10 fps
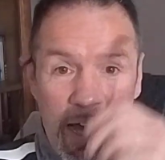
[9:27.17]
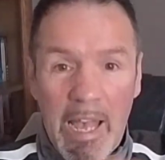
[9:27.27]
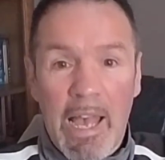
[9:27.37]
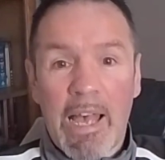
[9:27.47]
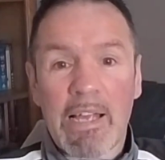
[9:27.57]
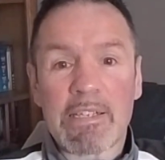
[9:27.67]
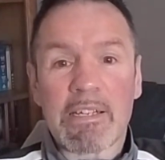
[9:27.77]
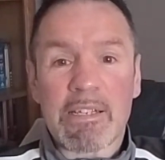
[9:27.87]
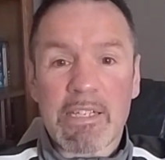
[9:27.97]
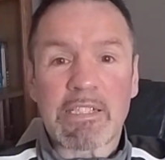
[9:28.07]
And
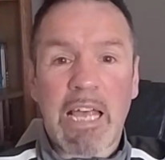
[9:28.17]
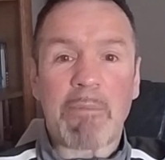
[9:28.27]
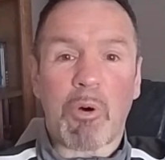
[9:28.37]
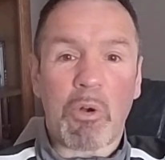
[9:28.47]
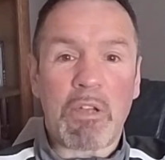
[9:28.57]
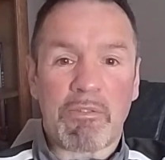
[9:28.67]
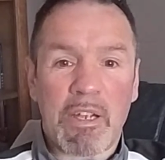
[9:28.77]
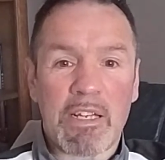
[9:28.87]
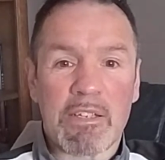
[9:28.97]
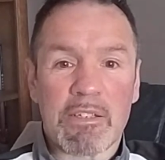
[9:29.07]
this time
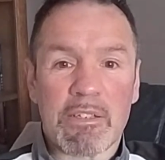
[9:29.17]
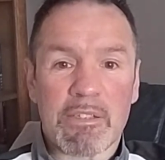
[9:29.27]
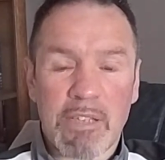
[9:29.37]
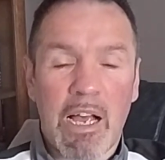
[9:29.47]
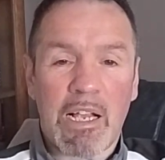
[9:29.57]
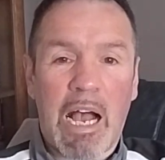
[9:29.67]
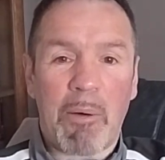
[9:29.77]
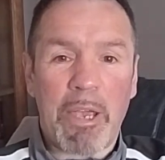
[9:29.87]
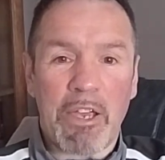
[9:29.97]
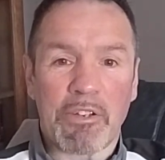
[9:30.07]
Holyfield knocked
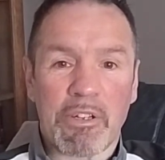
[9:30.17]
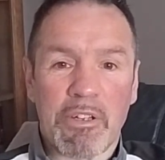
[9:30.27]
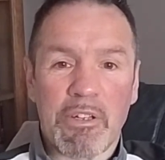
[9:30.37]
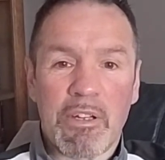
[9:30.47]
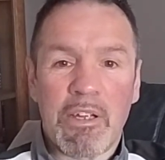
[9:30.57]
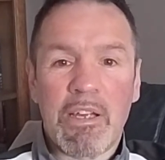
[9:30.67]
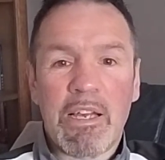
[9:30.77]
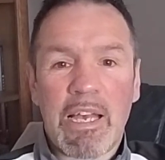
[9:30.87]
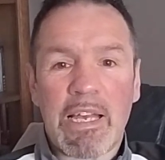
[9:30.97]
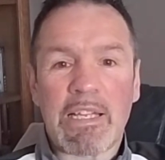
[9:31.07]
Qawi out
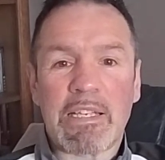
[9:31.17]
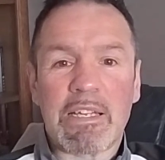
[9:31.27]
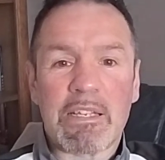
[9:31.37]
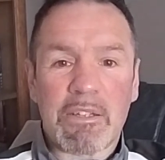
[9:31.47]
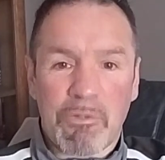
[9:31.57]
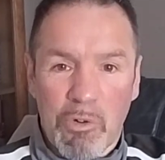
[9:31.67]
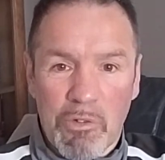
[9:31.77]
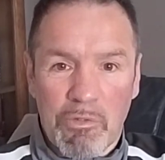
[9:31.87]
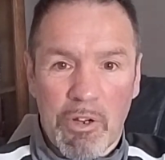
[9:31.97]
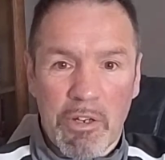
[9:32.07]
in the
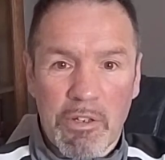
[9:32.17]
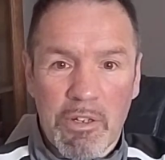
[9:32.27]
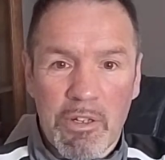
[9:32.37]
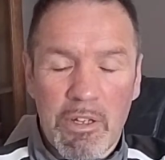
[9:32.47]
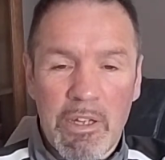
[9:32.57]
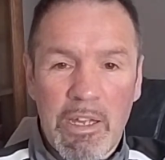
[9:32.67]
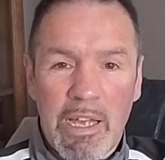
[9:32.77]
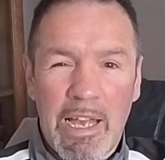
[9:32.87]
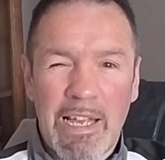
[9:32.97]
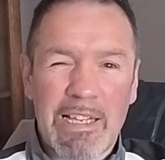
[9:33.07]
4th round.
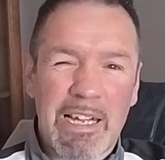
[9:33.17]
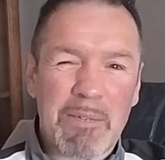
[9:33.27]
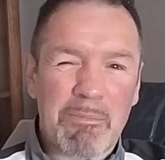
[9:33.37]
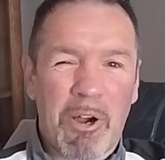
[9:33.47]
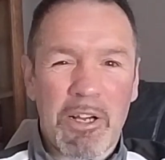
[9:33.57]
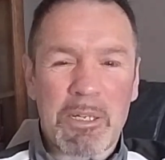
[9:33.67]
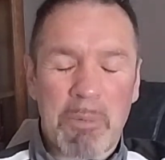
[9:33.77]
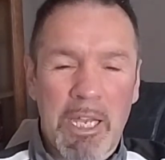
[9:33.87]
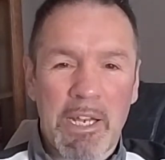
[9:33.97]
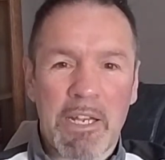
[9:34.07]
And that marked the
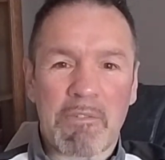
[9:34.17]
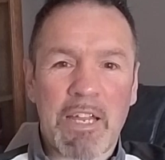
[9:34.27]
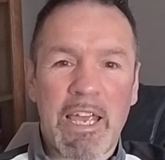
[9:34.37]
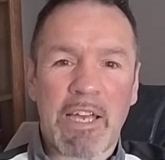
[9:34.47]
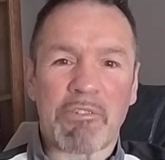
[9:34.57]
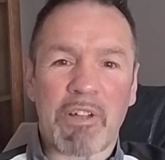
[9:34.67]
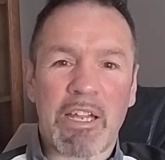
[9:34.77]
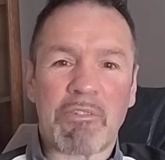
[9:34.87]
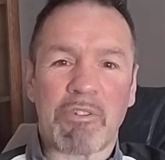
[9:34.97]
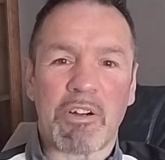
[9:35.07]
beginning of the end,
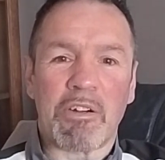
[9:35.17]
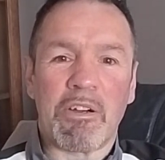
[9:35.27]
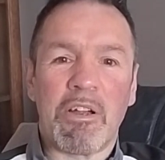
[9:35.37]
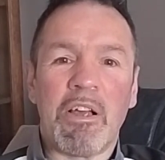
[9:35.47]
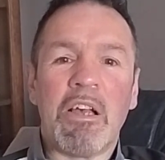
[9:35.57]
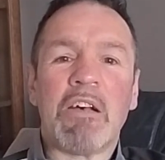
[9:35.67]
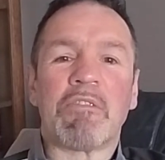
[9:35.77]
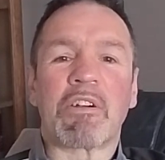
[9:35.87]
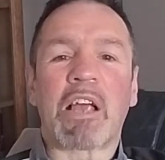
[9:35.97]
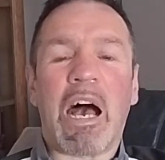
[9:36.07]
really, for
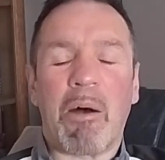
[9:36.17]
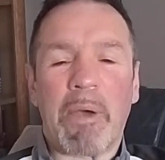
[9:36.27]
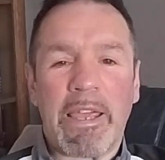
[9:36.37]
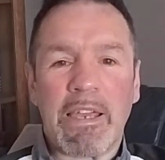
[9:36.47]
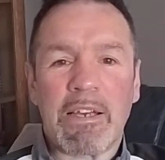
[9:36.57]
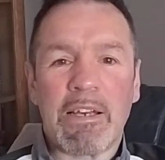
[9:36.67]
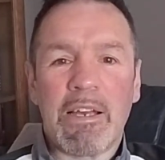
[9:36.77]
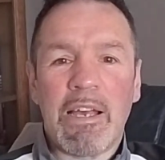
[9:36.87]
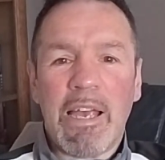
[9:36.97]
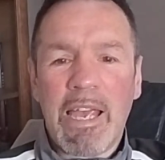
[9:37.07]
Qawi.
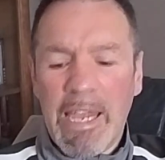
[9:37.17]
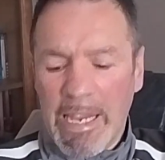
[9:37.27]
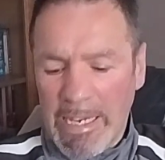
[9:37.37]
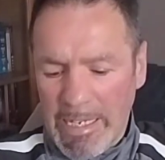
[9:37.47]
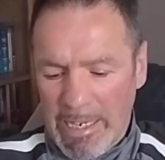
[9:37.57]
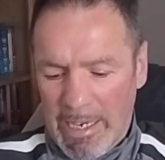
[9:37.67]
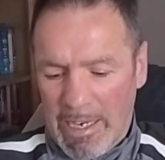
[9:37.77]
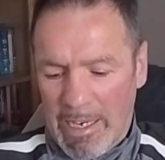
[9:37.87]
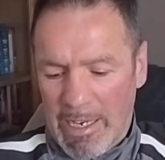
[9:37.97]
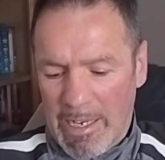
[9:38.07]
He
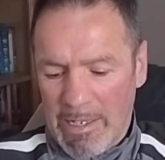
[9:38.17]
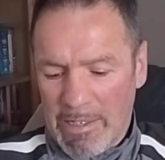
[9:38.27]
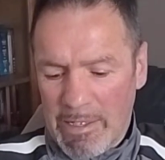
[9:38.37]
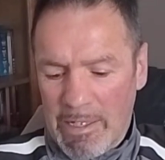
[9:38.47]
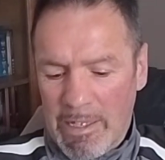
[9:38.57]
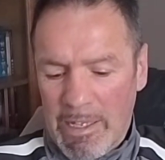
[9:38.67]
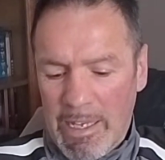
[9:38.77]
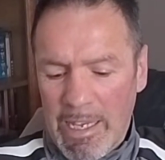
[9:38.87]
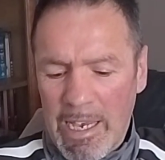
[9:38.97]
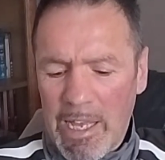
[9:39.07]

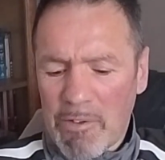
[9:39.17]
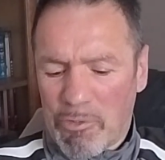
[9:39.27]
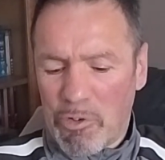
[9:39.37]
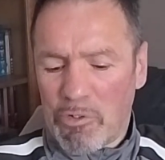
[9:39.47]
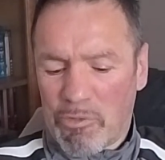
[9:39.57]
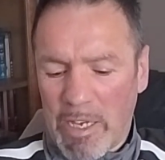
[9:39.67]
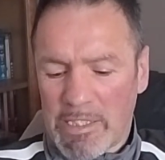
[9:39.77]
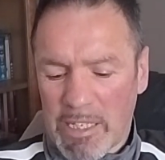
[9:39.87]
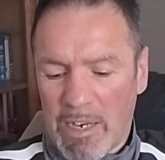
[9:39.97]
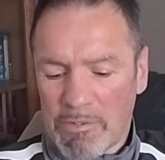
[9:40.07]
had a few
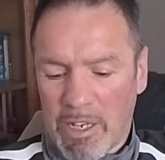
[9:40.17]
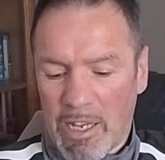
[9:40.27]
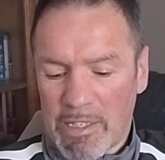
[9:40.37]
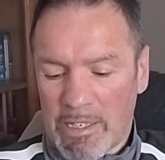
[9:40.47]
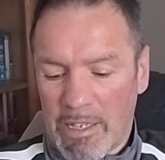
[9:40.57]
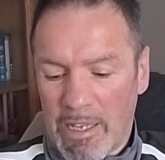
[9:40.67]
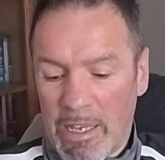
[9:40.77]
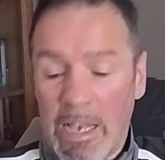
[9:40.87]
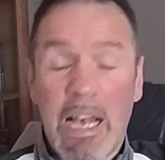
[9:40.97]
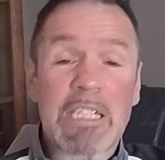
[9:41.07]
fights after that.
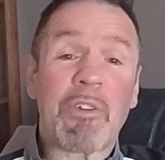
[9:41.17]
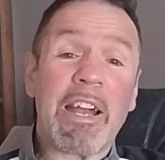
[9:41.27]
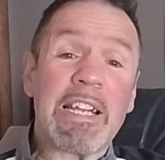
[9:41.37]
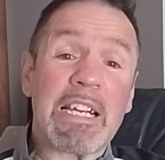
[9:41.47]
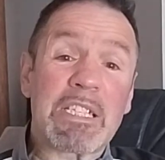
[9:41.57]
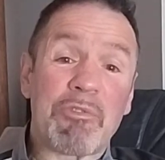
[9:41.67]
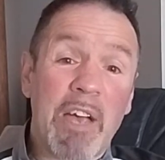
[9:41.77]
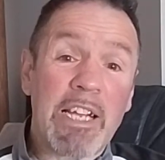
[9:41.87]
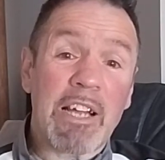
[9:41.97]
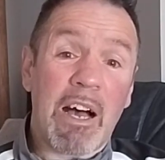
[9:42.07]
His very next
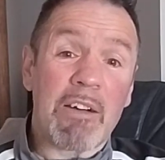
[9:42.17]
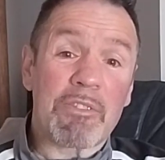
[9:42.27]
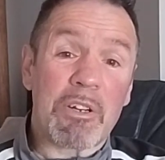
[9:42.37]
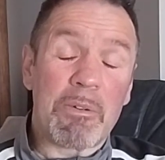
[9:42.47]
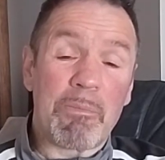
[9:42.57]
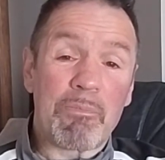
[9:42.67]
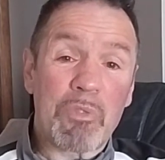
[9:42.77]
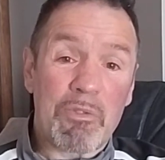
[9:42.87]
fight after